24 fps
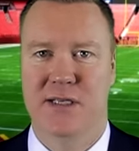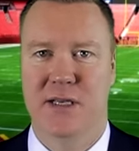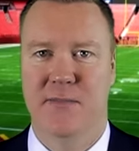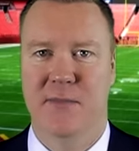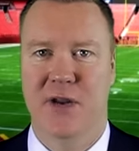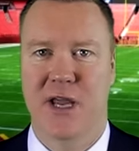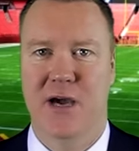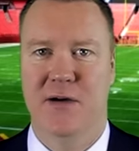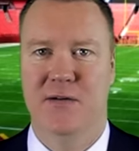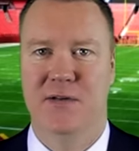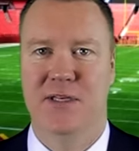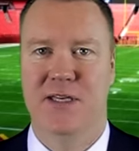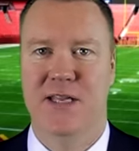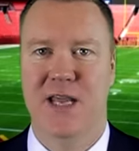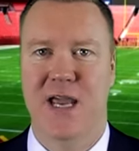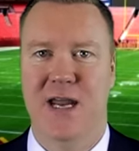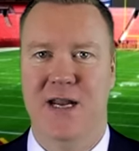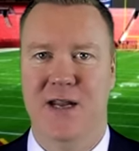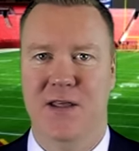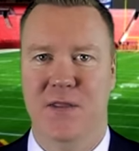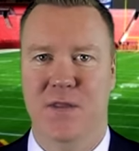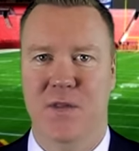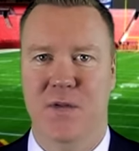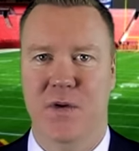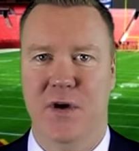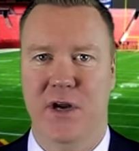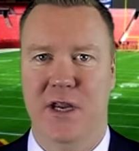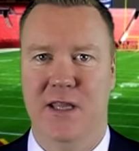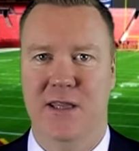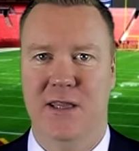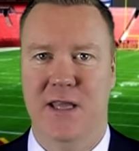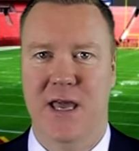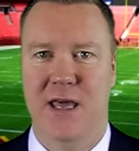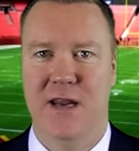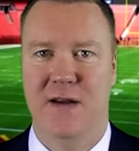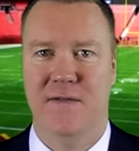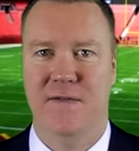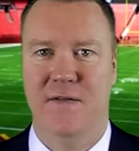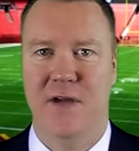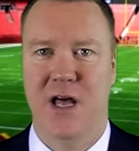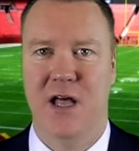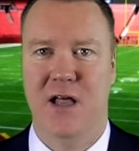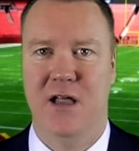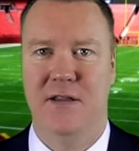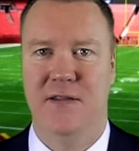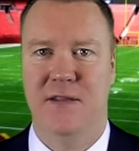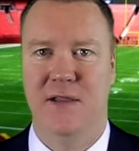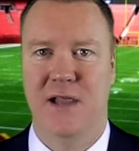I'm now 10-3 in the
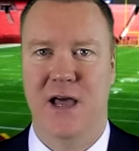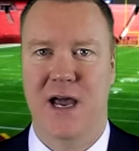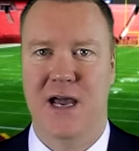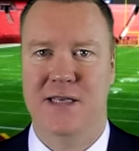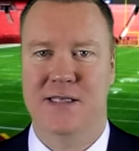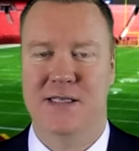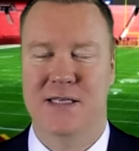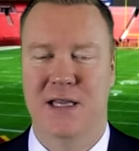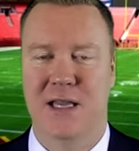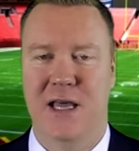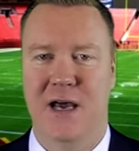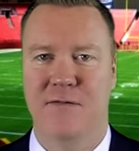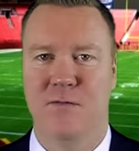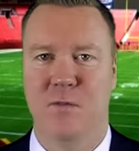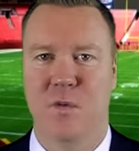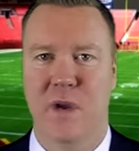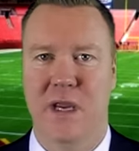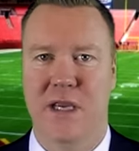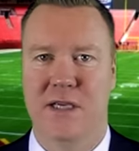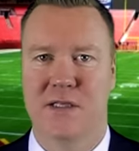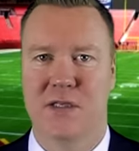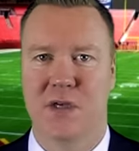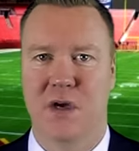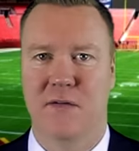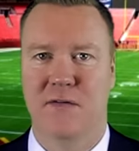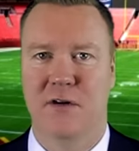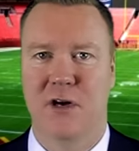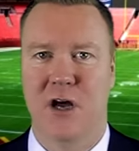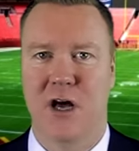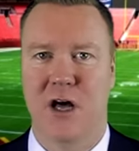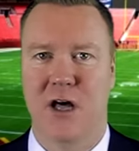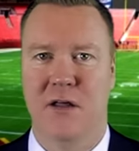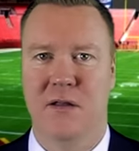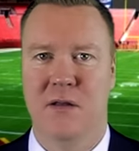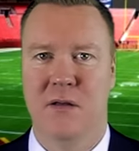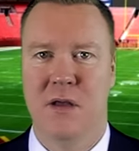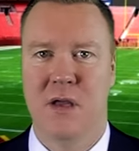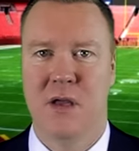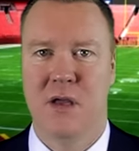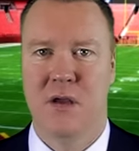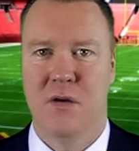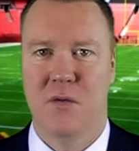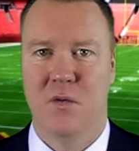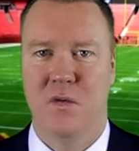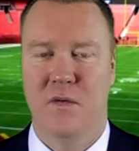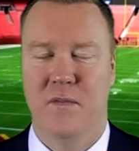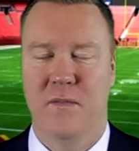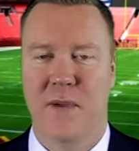NFL the last 11 weeks overall,
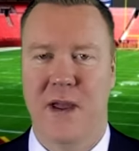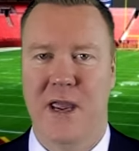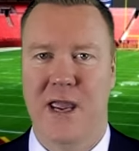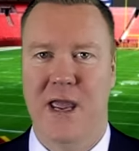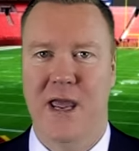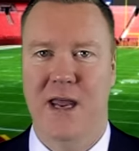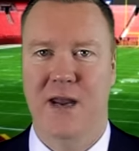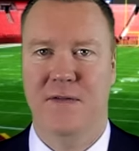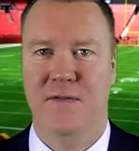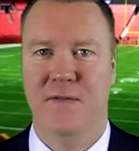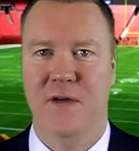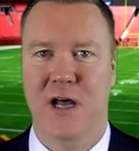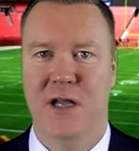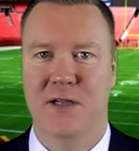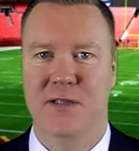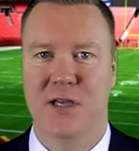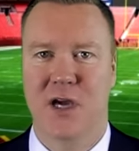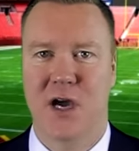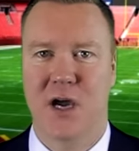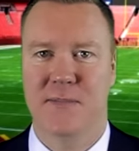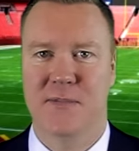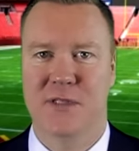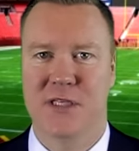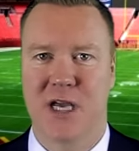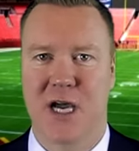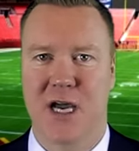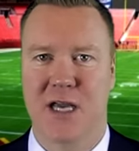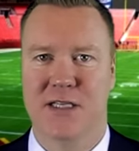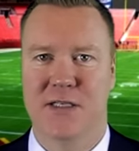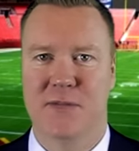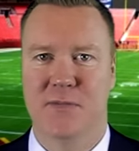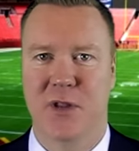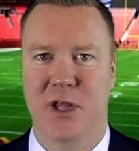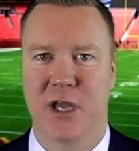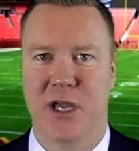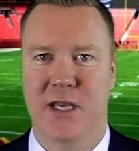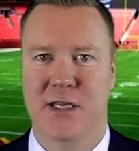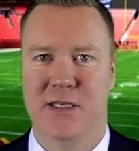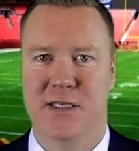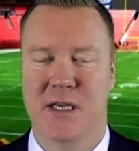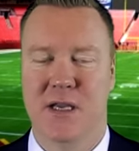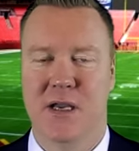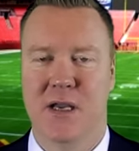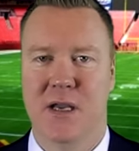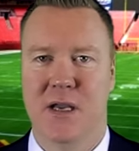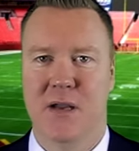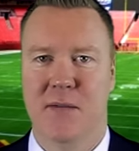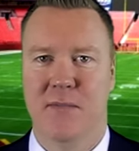with my NFL top sides plays
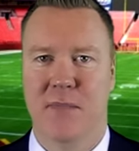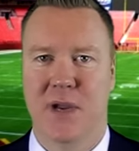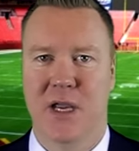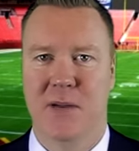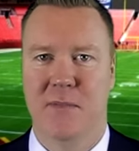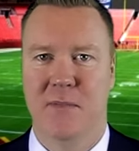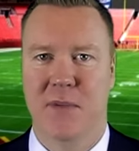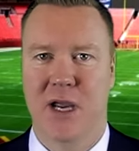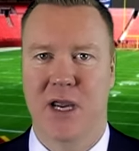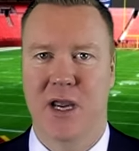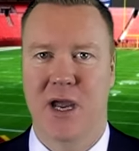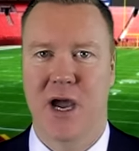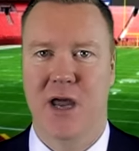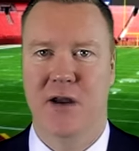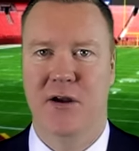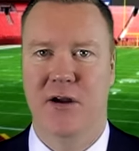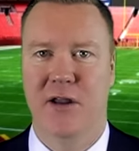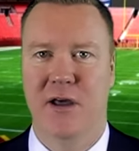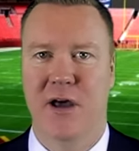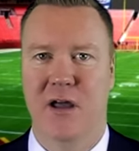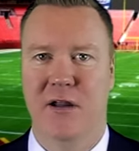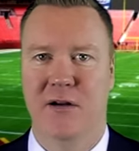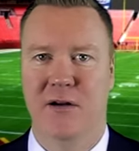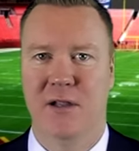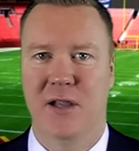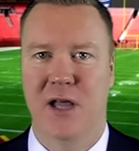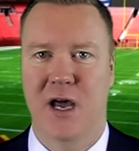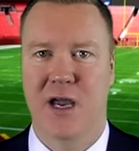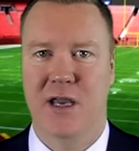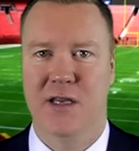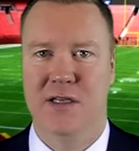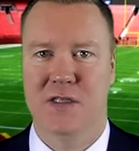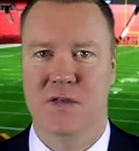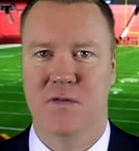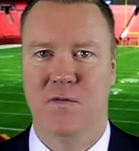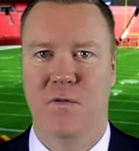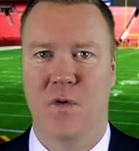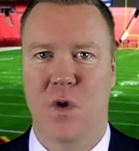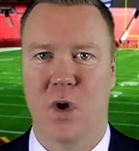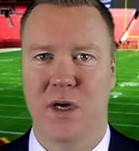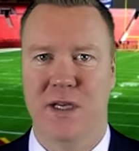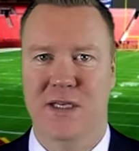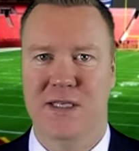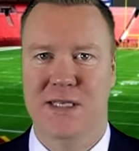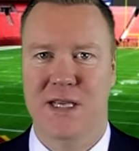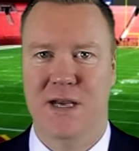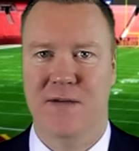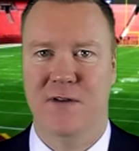making my $100 clients
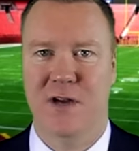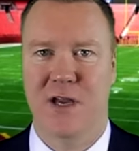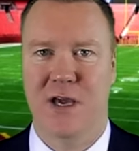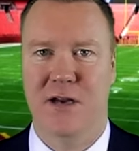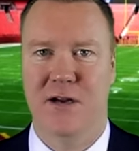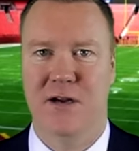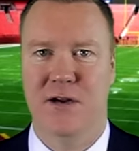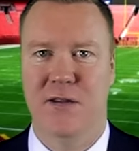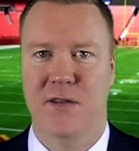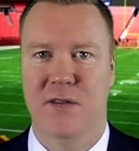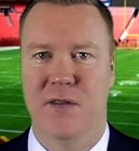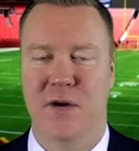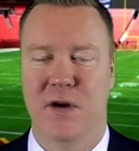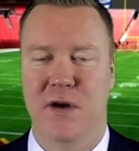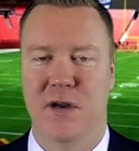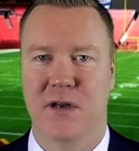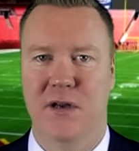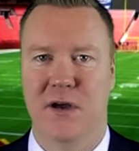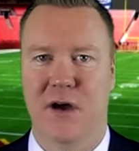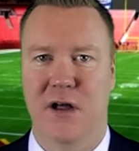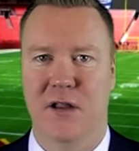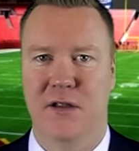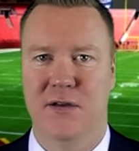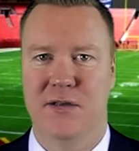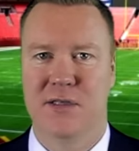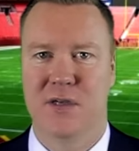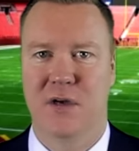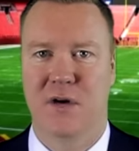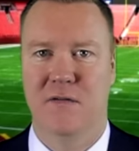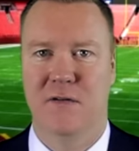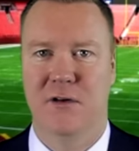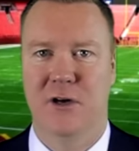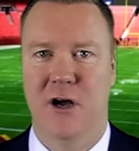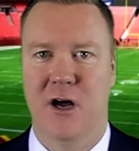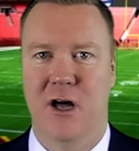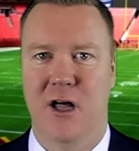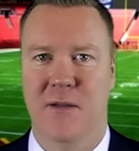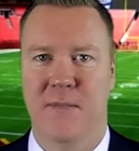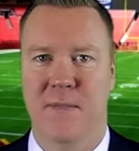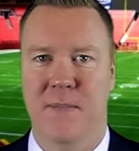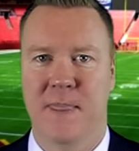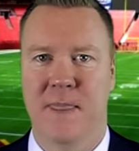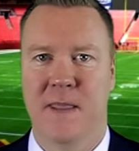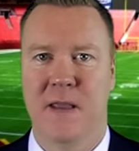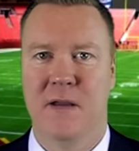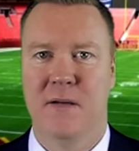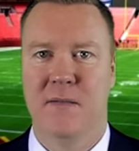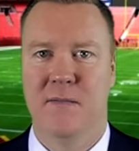$4,730 overall.
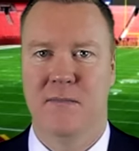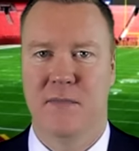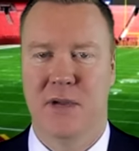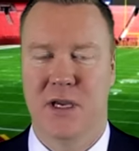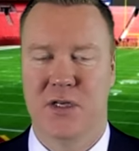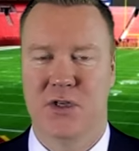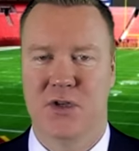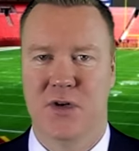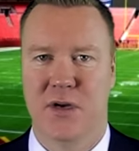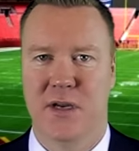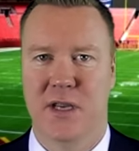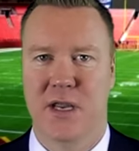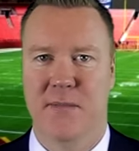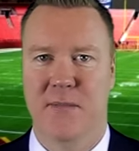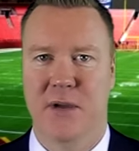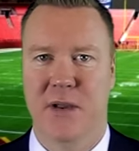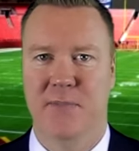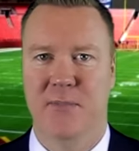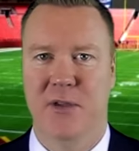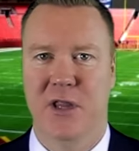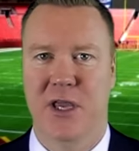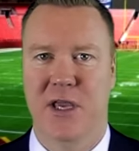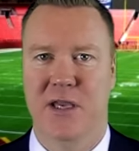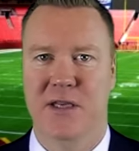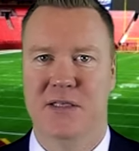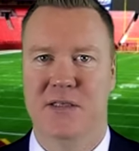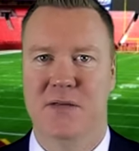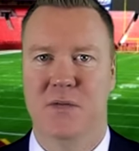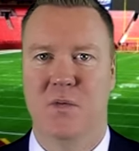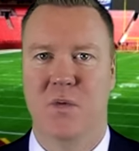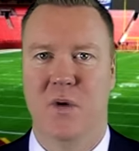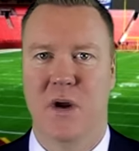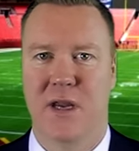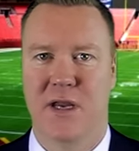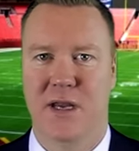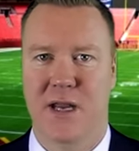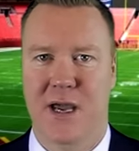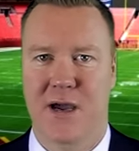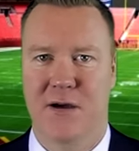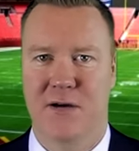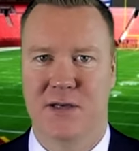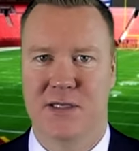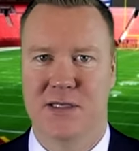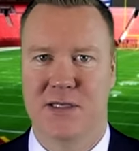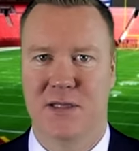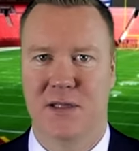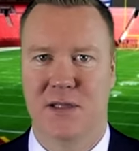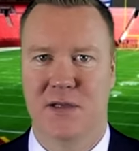Make sure you get my plays right now
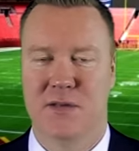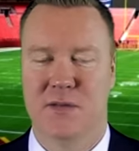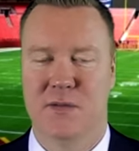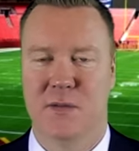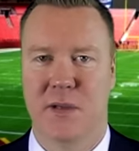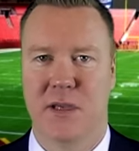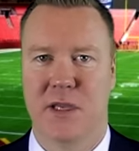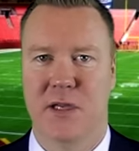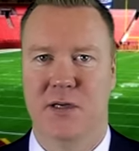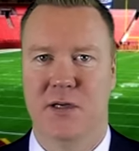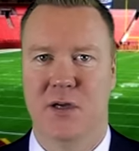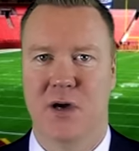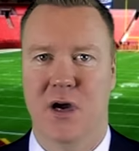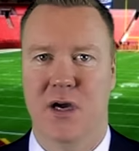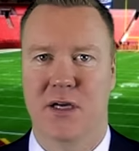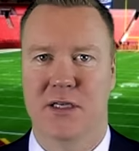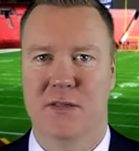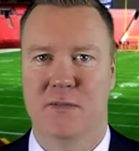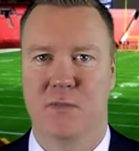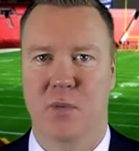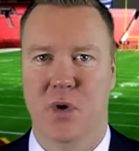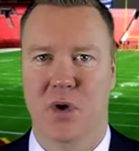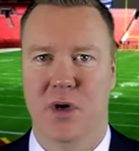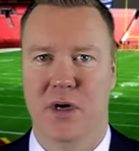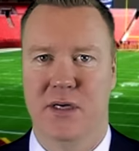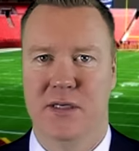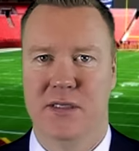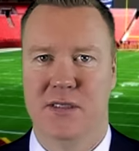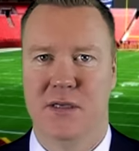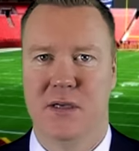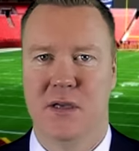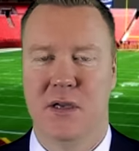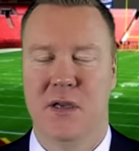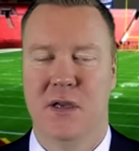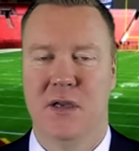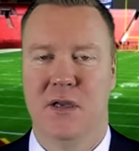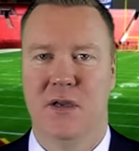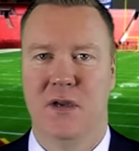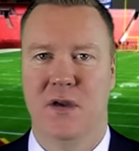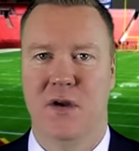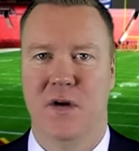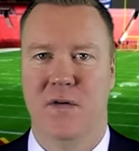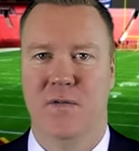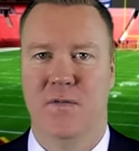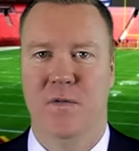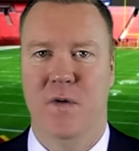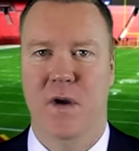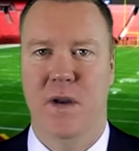exclusively at Doc Sports.
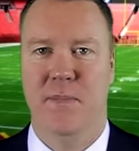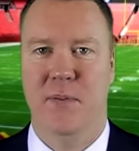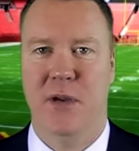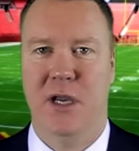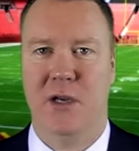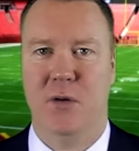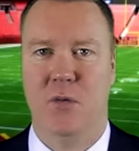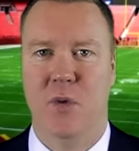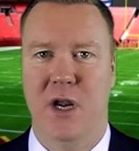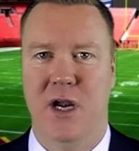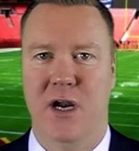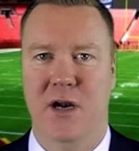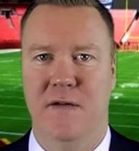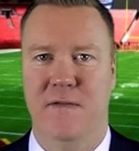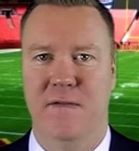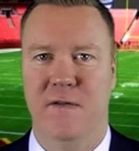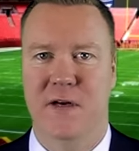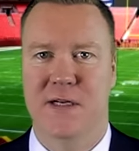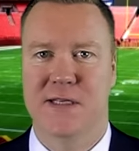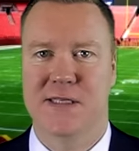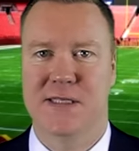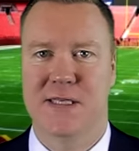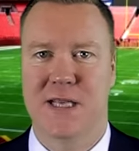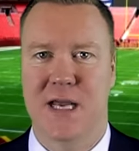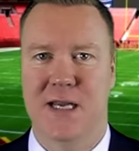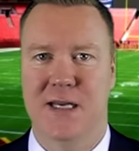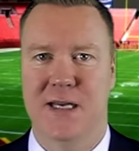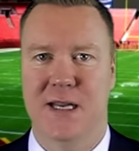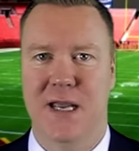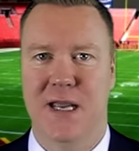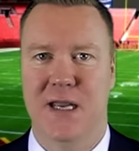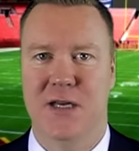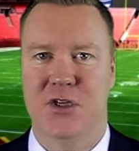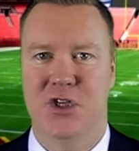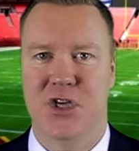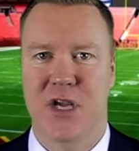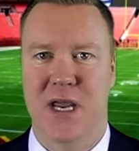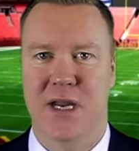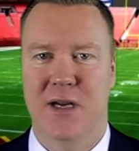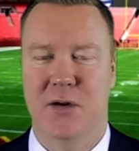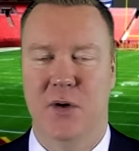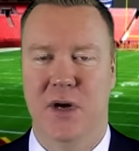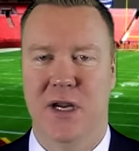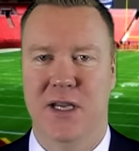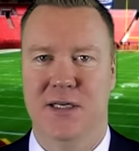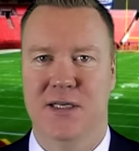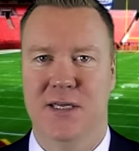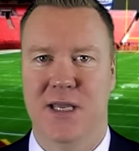Your free pick winner for Sunday,
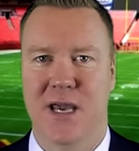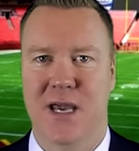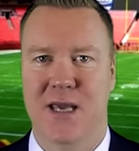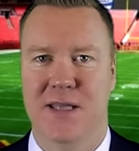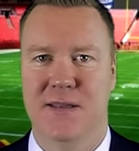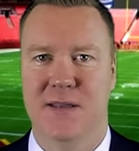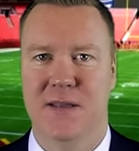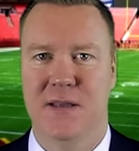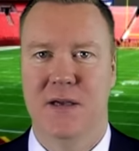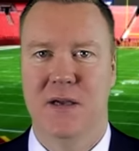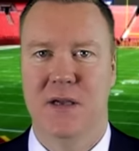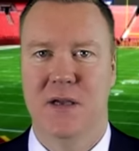January 10th.